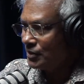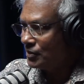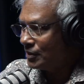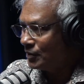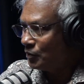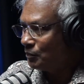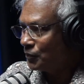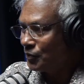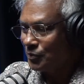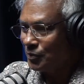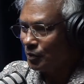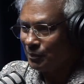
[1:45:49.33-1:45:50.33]
Malaysia. No,
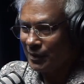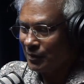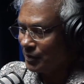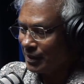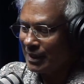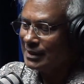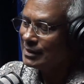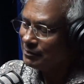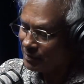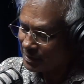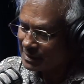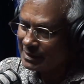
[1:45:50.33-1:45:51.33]
don't hope and all that. I
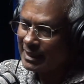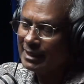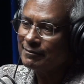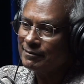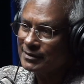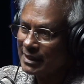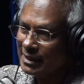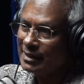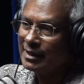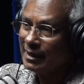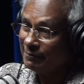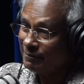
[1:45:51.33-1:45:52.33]
think stay
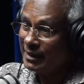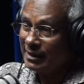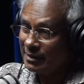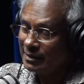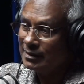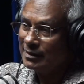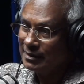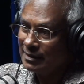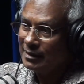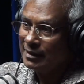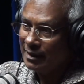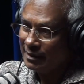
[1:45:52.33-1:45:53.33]
here and fight
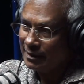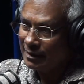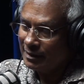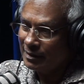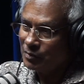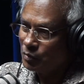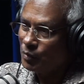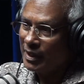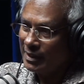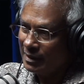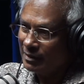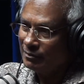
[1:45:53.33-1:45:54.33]
in a good
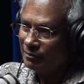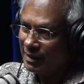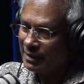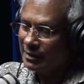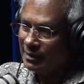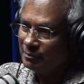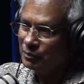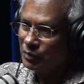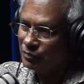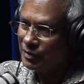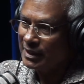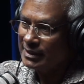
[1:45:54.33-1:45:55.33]
way. Fight and
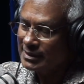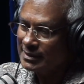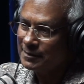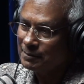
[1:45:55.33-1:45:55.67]
improve things.